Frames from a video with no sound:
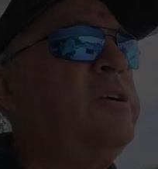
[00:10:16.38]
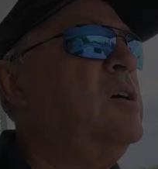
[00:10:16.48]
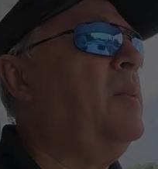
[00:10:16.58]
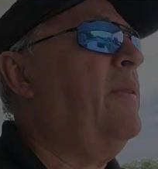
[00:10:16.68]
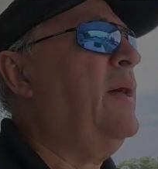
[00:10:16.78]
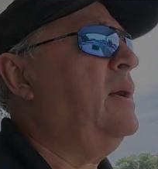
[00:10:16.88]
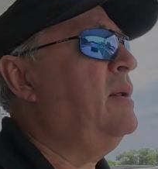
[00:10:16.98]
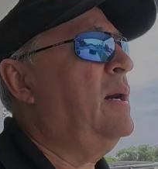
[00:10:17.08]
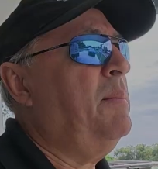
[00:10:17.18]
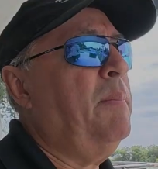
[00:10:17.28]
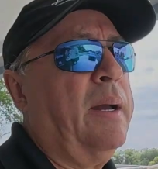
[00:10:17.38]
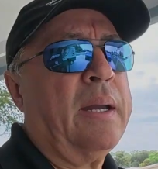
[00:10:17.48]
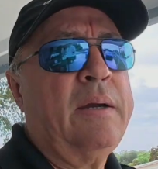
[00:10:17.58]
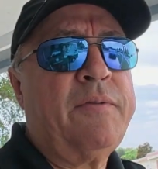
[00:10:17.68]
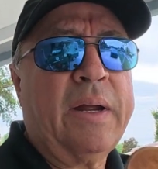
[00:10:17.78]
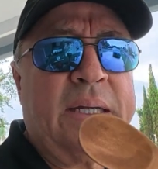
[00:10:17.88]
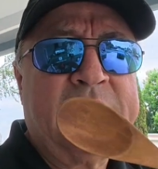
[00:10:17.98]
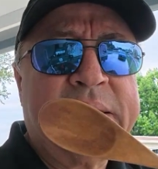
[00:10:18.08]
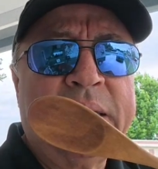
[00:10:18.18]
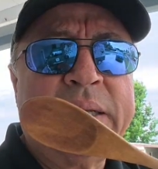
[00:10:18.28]
Sorry about that, I'm back. I forgot
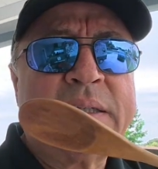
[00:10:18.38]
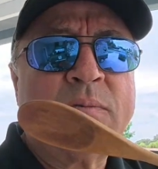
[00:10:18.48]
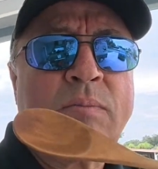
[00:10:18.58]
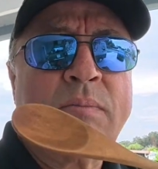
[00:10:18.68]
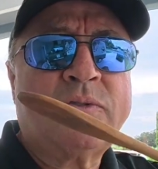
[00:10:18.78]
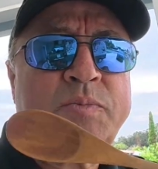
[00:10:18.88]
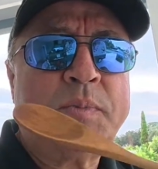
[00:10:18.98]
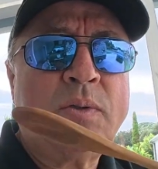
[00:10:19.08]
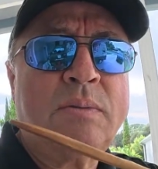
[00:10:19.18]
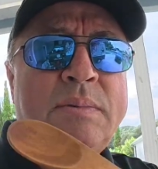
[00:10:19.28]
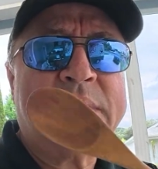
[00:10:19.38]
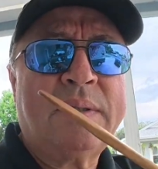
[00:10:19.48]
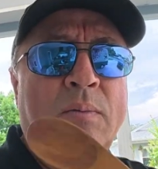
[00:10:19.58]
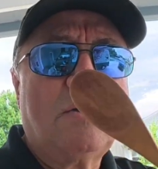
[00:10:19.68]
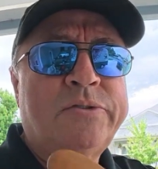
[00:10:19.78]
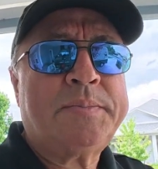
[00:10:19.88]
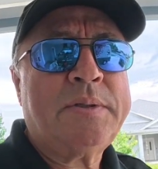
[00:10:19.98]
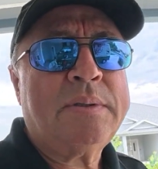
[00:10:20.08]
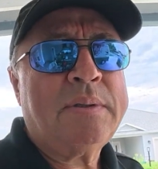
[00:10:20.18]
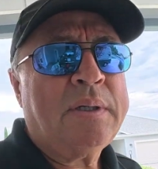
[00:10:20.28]
this little spoon, it's a wood
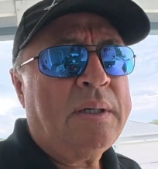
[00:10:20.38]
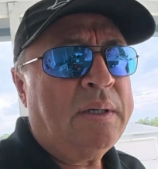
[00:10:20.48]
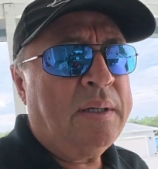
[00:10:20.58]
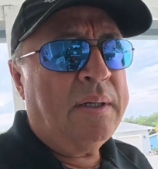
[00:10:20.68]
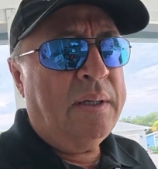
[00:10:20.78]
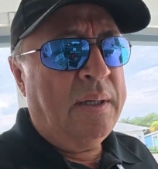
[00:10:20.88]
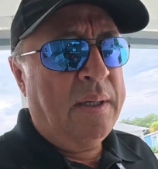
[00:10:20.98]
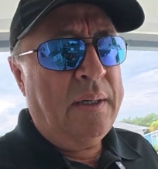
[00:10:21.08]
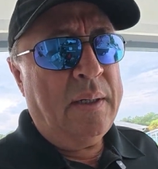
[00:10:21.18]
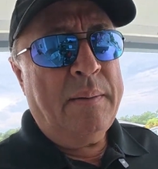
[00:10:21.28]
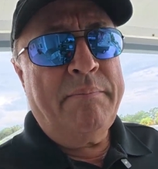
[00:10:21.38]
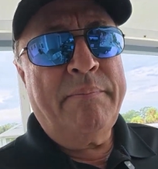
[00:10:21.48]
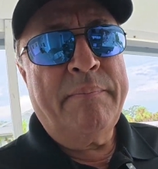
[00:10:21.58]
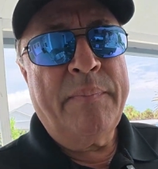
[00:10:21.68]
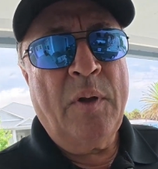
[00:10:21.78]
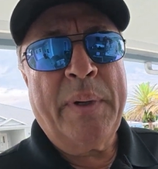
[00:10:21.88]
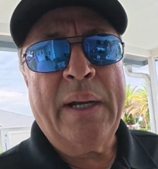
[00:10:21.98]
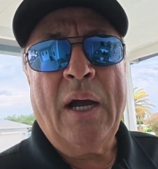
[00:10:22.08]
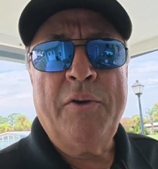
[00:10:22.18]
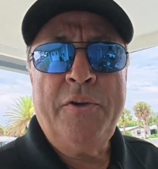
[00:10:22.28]
spoon. No
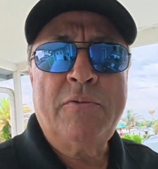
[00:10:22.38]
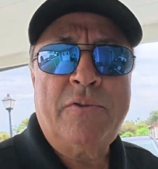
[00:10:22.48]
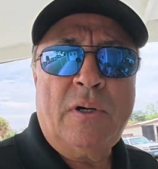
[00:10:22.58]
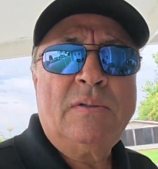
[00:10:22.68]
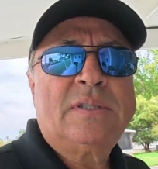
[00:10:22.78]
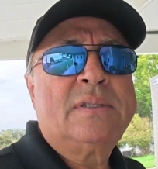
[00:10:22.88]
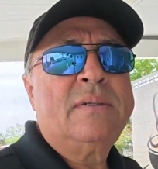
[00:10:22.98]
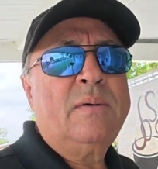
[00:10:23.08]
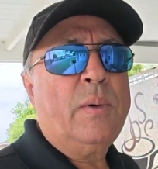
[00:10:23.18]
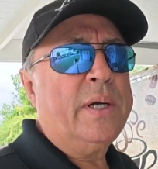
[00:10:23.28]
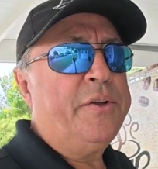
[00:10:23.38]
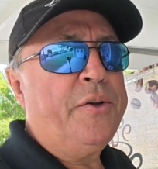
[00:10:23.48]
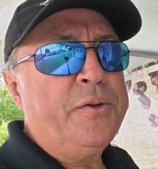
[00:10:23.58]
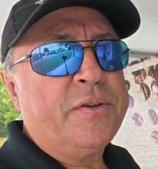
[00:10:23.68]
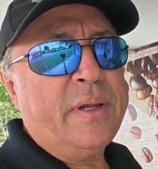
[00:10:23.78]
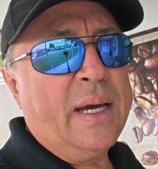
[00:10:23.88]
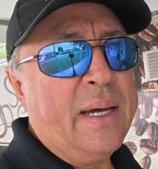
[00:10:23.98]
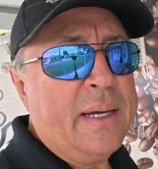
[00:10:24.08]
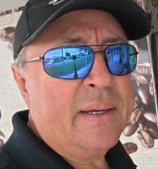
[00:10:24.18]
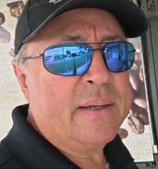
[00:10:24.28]
matter how you roast, whether you use
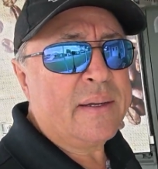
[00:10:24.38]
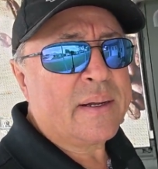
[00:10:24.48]
that